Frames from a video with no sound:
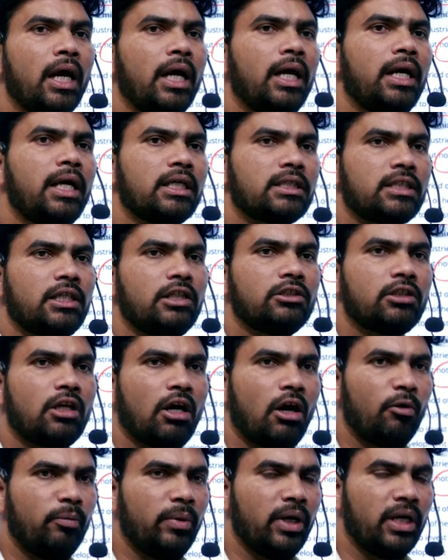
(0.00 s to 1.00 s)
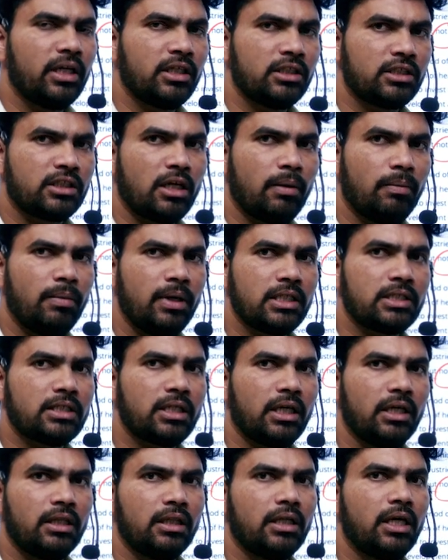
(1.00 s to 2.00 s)
Industries have been established
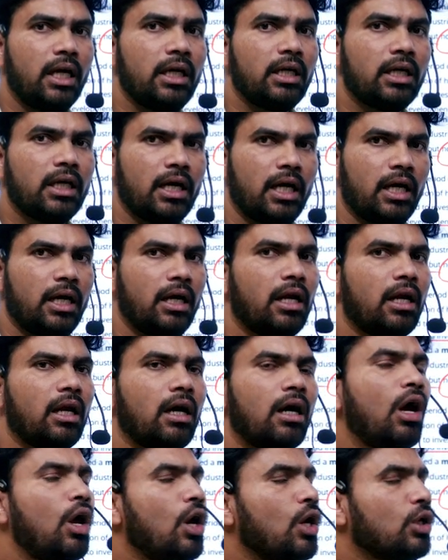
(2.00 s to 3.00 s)
in that arena.